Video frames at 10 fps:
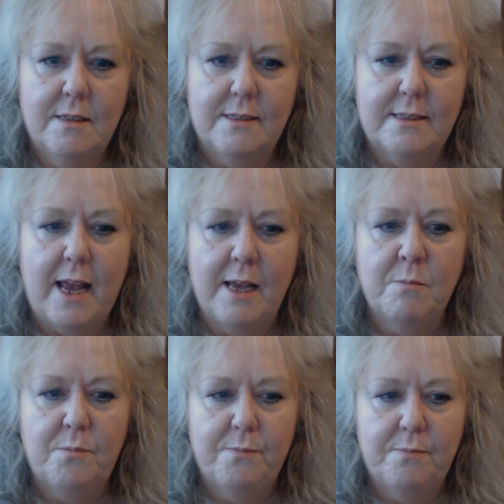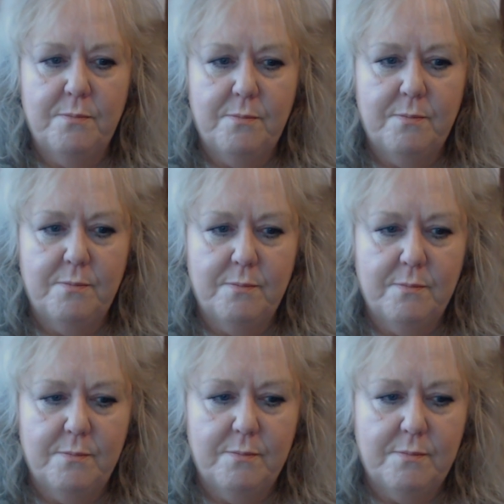it's time
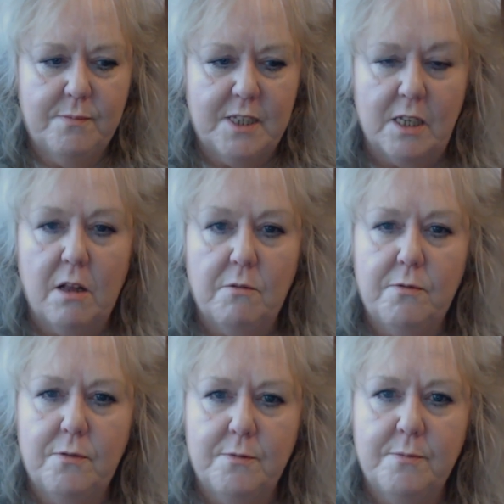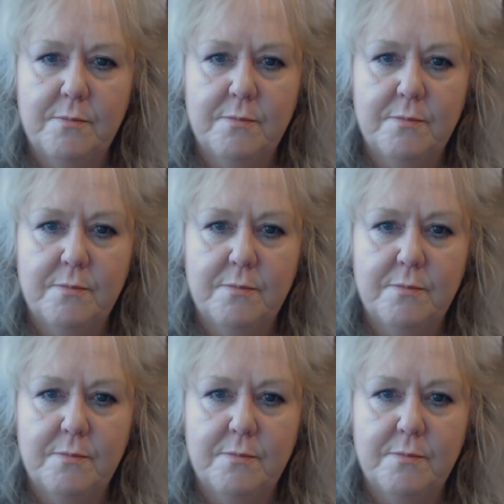to love.